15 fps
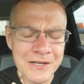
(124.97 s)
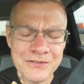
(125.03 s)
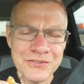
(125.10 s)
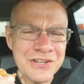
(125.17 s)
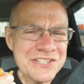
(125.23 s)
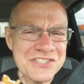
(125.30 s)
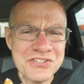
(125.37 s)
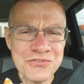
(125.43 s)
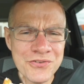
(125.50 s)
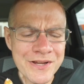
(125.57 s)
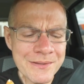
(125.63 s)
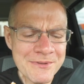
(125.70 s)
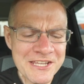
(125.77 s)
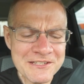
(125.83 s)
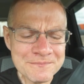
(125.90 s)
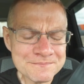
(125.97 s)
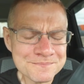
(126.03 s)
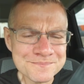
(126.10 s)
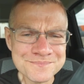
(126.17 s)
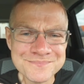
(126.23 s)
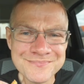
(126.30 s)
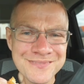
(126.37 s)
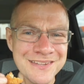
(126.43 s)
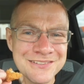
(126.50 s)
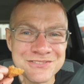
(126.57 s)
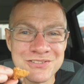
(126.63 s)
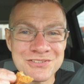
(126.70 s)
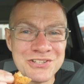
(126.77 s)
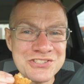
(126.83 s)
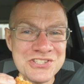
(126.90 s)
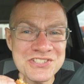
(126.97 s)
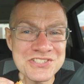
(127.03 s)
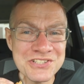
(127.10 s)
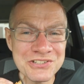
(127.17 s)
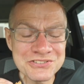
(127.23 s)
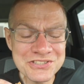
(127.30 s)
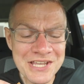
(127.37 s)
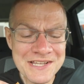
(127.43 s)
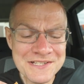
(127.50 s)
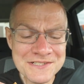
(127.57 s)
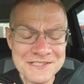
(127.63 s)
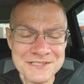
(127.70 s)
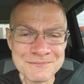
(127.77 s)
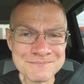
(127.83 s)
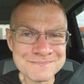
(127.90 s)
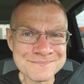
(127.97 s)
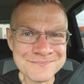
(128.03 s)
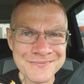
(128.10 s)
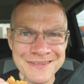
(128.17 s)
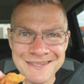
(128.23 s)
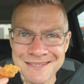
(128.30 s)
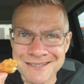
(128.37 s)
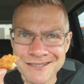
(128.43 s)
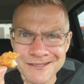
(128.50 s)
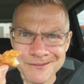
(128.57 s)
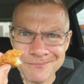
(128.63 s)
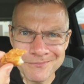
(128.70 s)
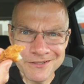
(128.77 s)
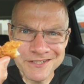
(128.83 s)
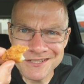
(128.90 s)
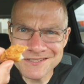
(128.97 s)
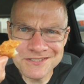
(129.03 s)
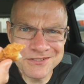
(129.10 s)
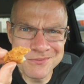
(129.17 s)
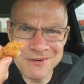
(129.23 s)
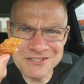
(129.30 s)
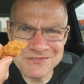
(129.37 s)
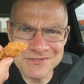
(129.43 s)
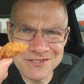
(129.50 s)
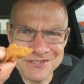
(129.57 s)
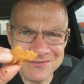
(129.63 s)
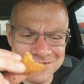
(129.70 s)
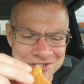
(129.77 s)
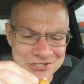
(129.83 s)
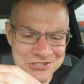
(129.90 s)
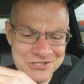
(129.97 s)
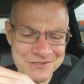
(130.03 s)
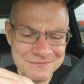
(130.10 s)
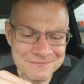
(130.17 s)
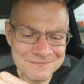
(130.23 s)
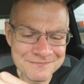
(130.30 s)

Nice and creamy, delicious dill taste, but it doesn't do much for this fish.